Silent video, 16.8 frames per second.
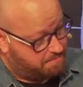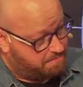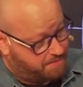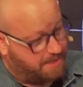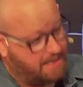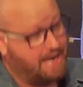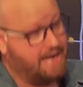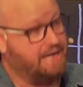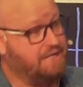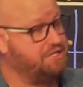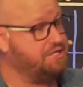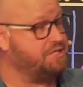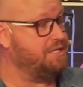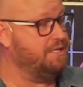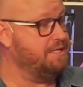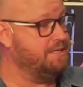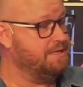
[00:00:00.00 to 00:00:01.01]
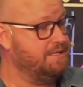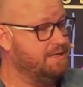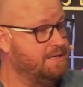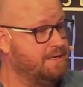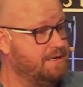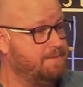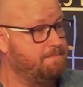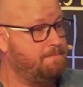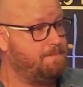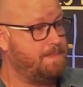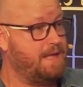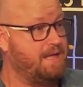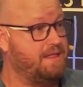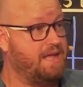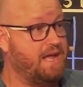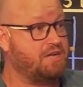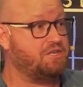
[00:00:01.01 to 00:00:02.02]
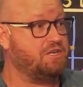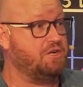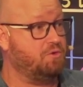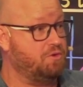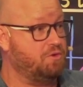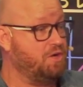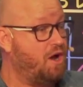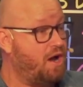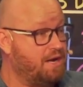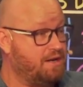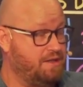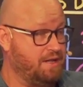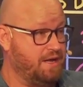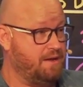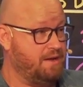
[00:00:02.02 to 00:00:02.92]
place, and they actually all died there.